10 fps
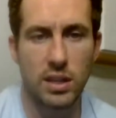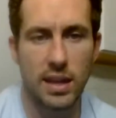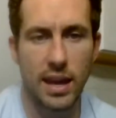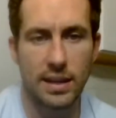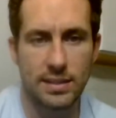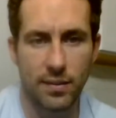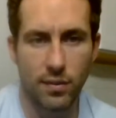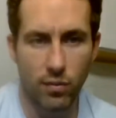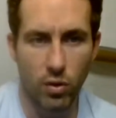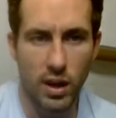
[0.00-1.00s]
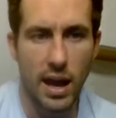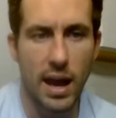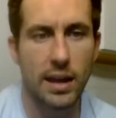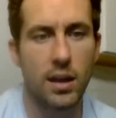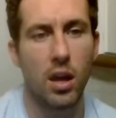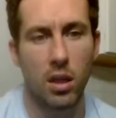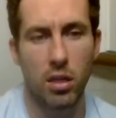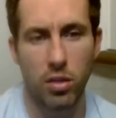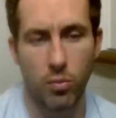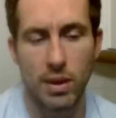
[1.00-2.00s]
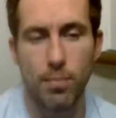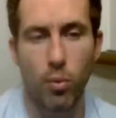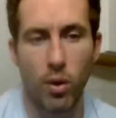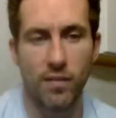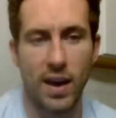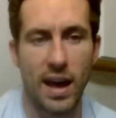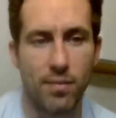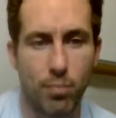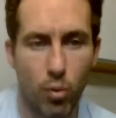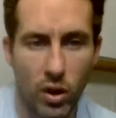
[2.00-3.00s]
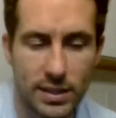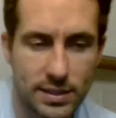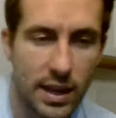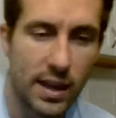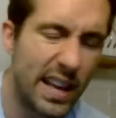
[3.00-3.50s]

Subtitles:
to 97.49, 3.5 points.